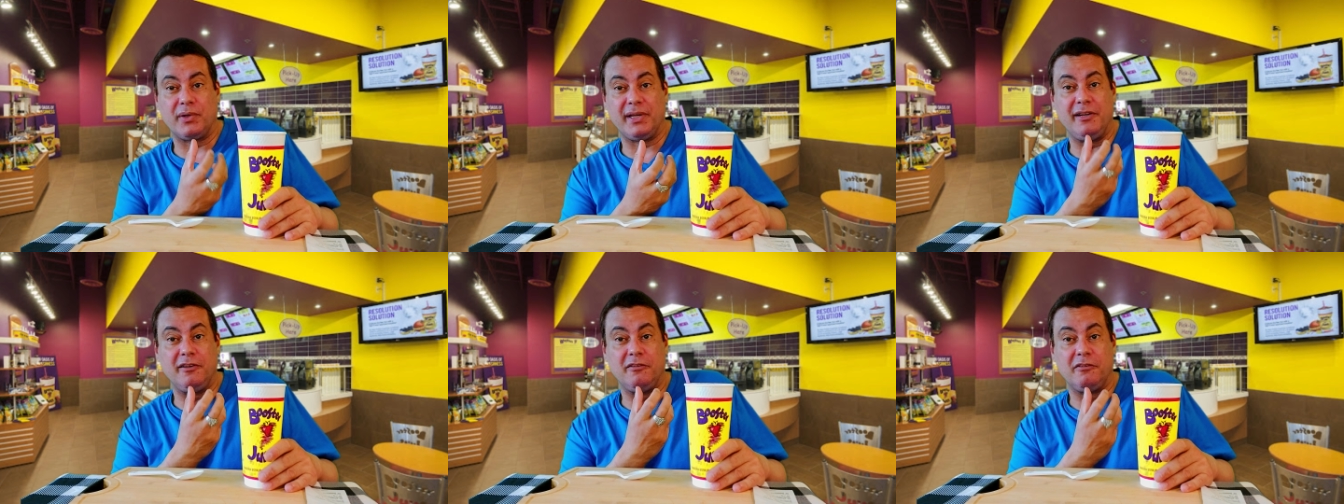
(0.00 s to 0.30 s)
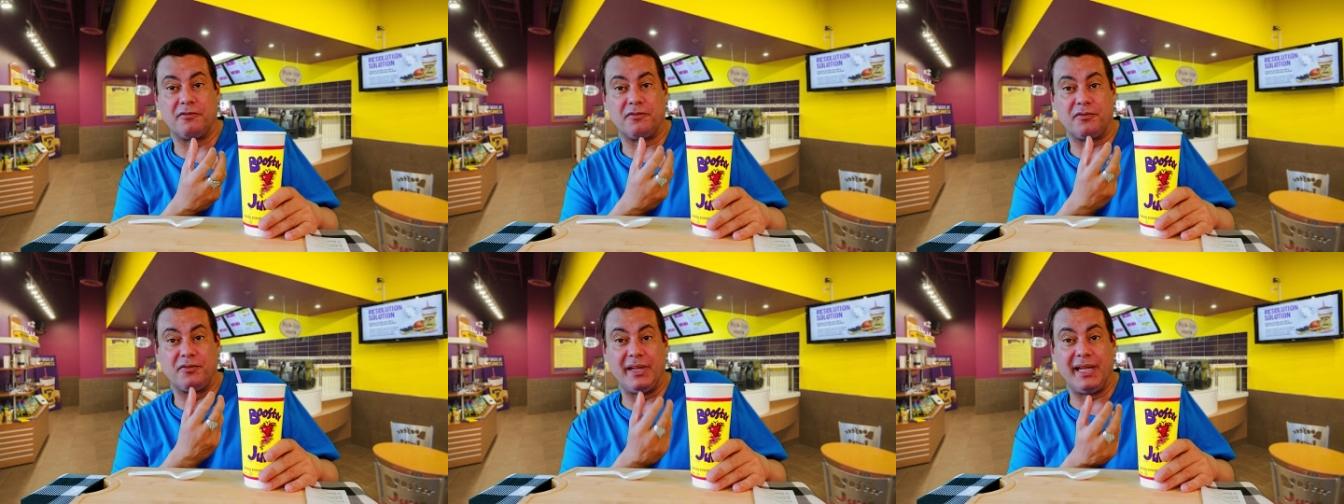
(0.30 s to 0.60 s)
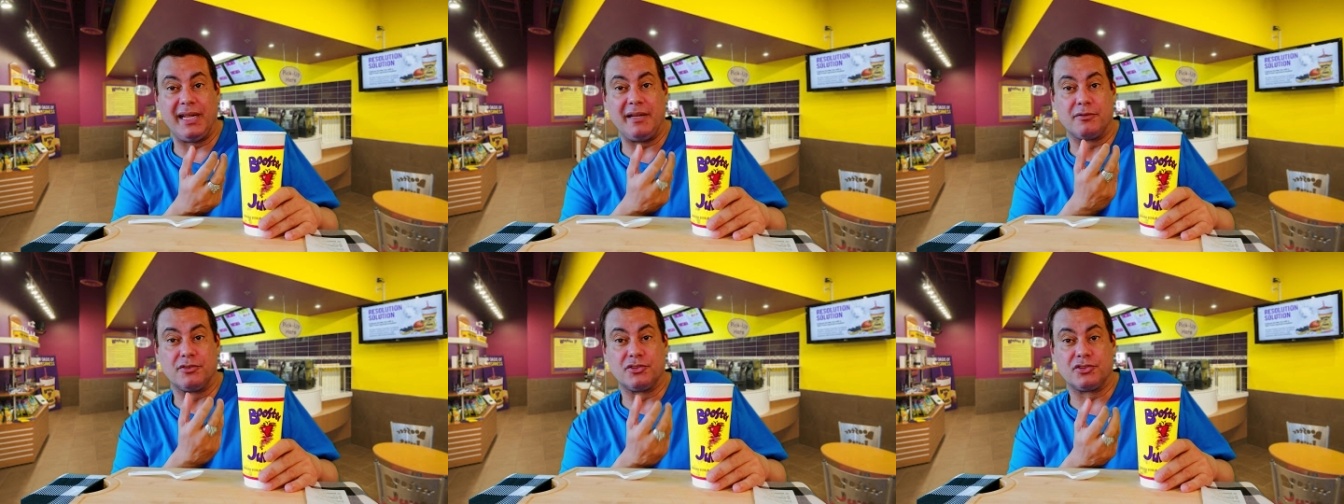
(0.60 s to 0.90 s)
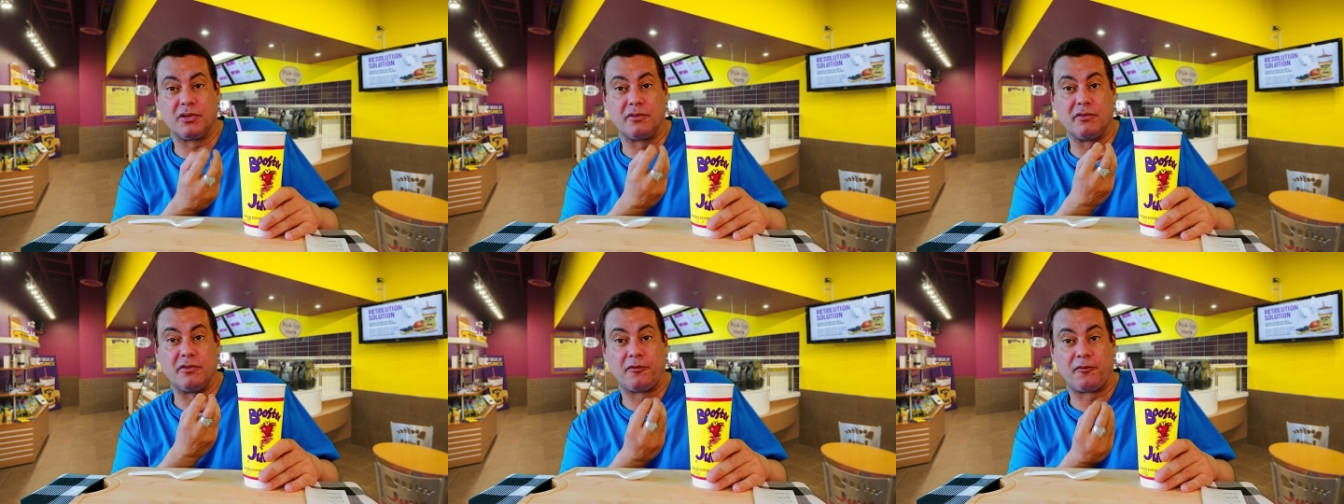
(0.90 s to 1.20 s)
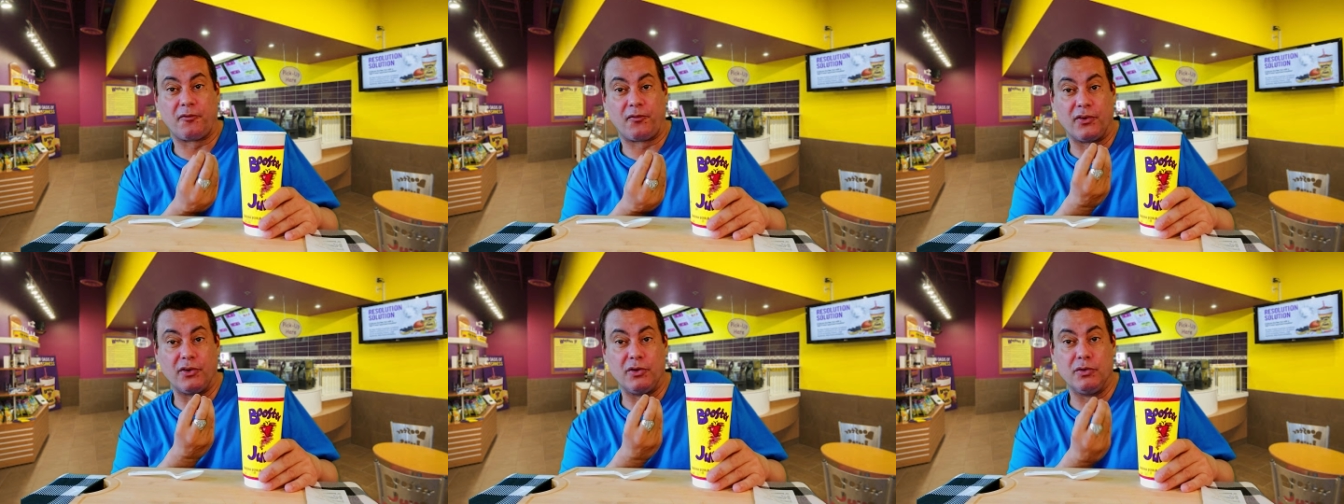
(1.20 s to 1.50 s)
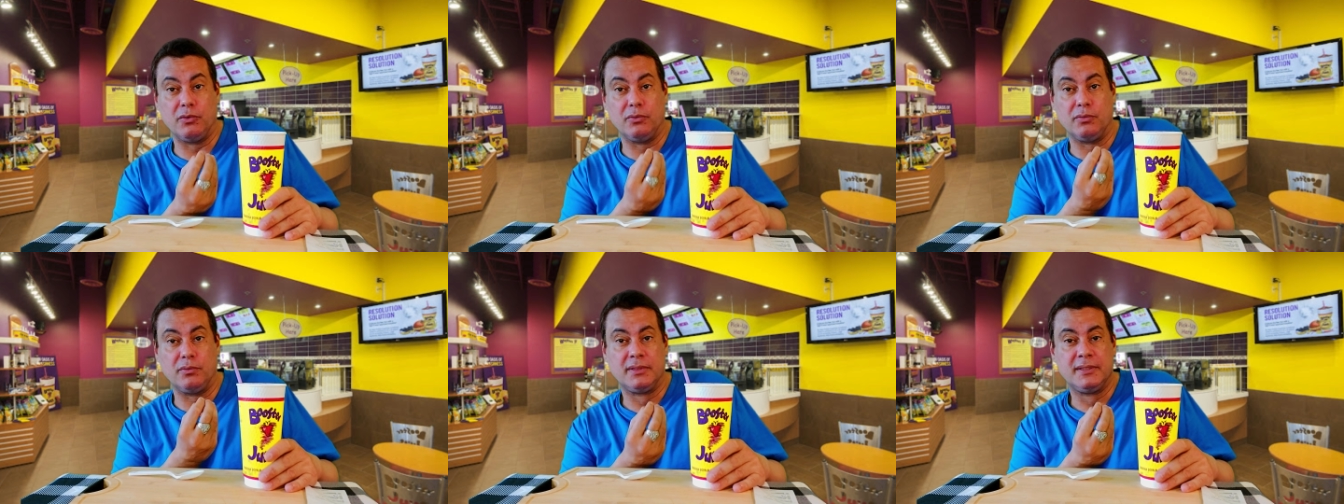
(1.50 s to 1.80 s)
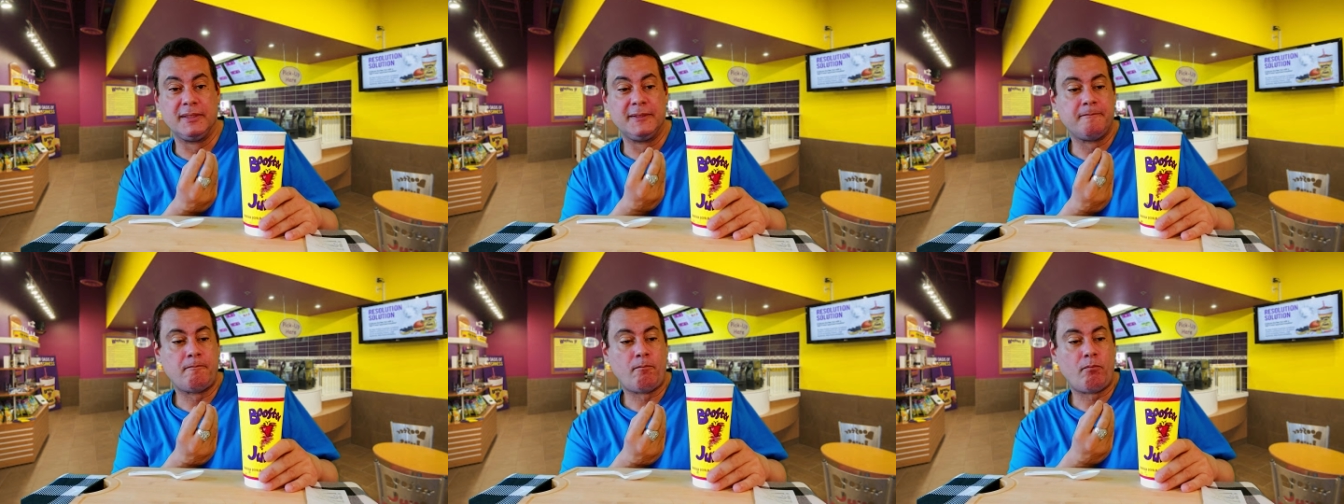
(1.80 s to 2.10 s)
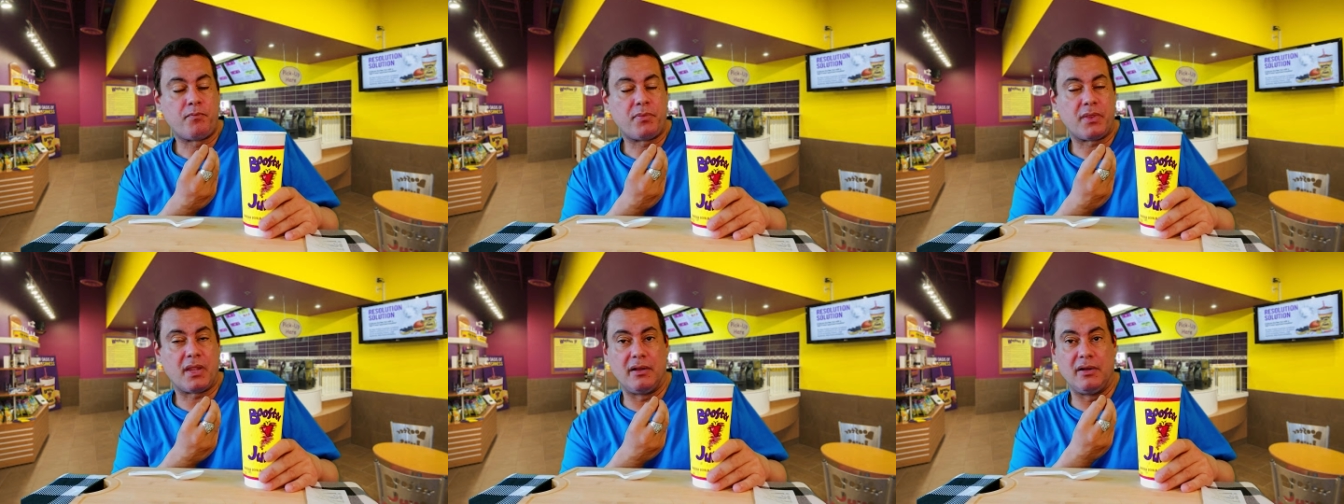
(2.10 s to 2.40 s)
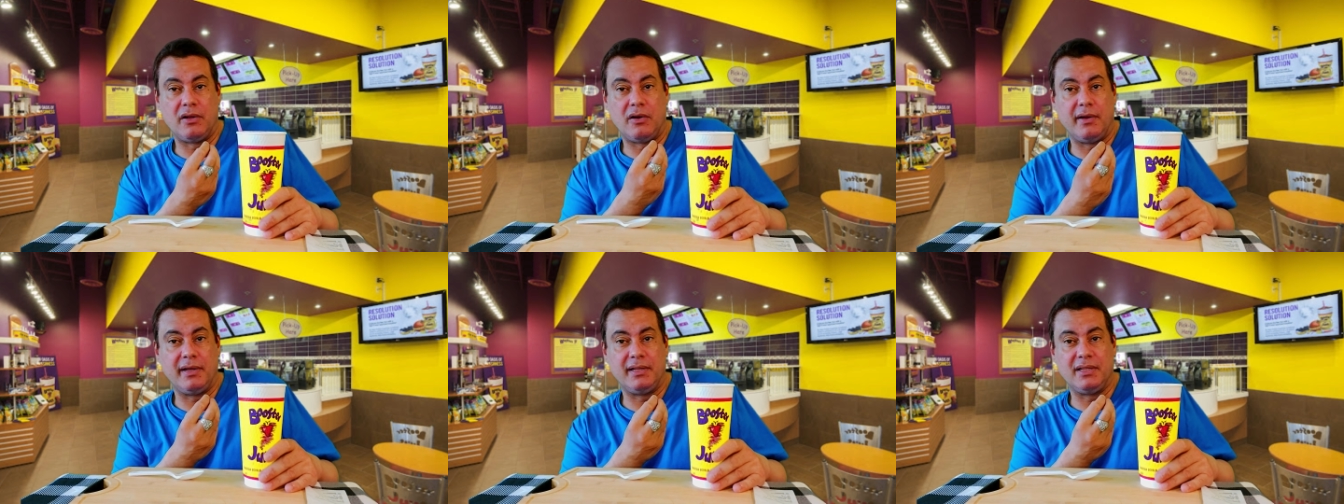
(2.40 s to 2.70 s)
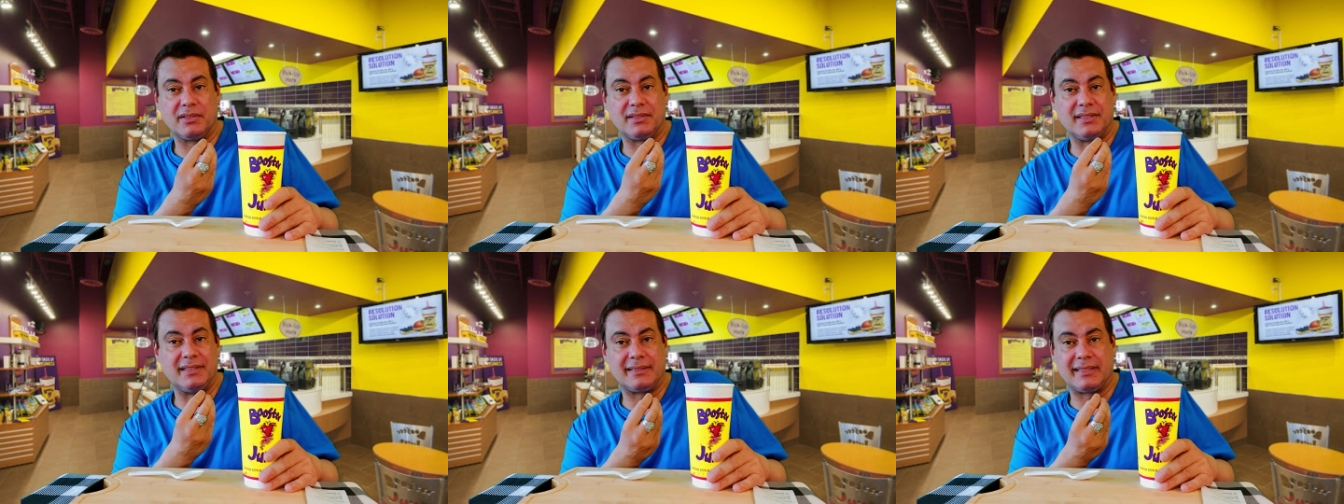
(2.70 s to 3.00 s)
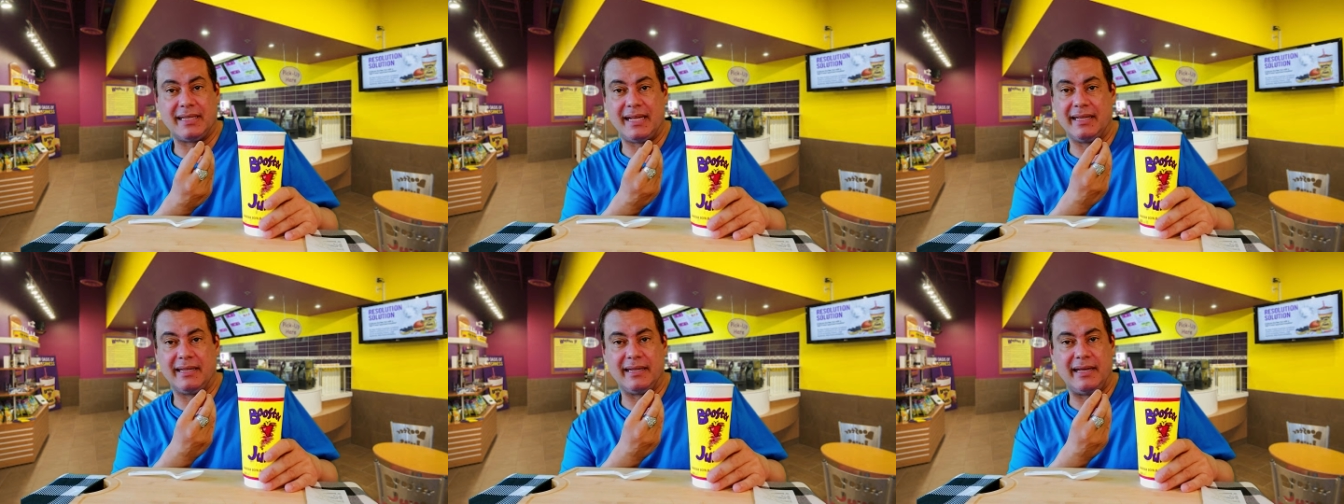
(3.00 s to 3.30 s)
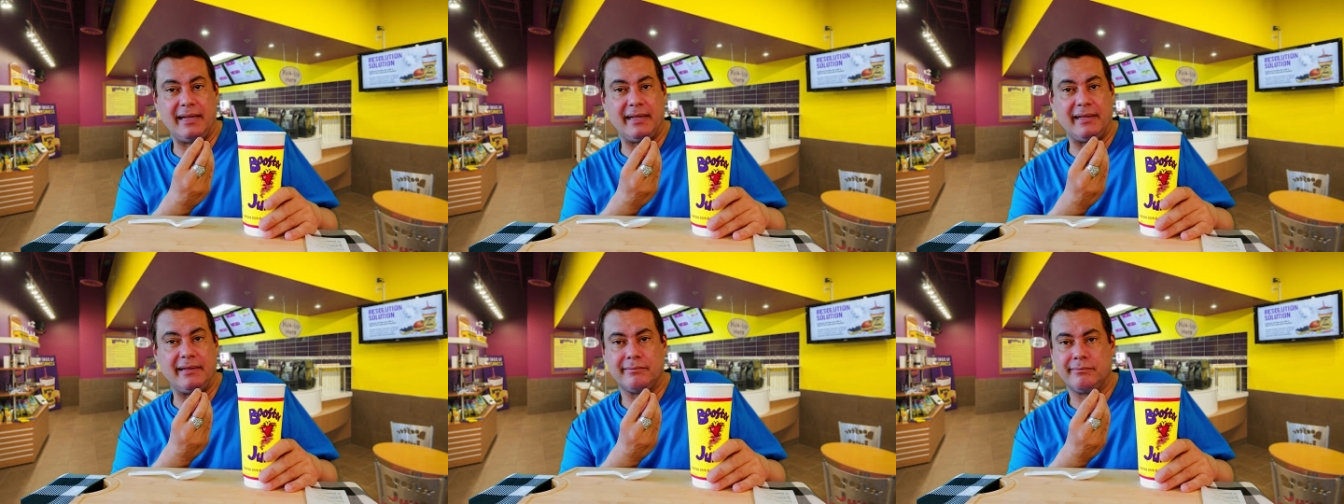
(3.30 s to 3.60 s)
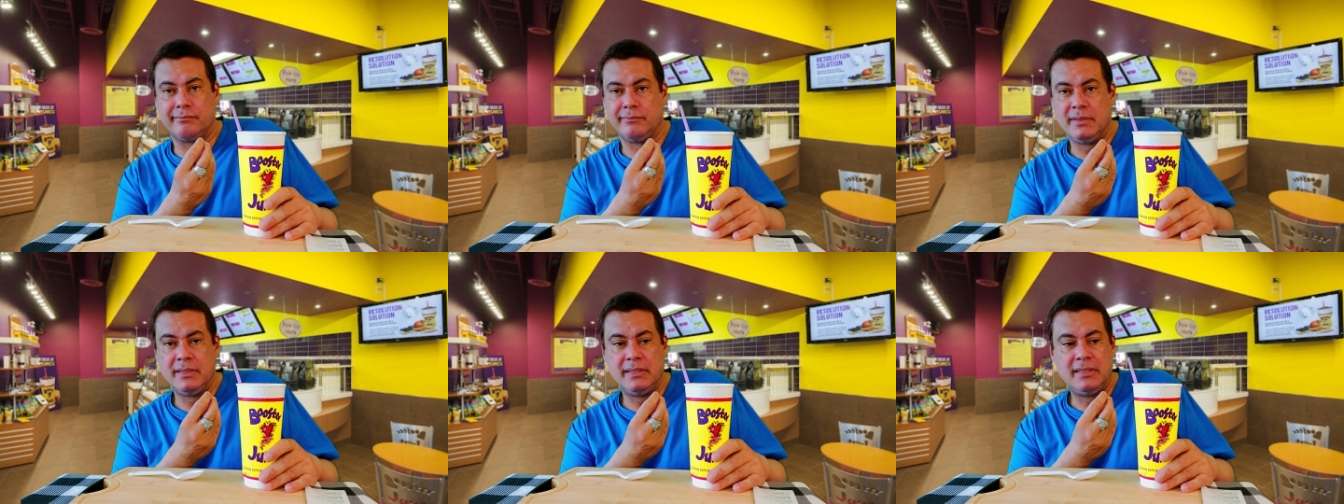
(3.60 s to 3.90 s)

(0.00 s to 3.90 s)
real flavors of the fruit. You know, it doesn't taste like,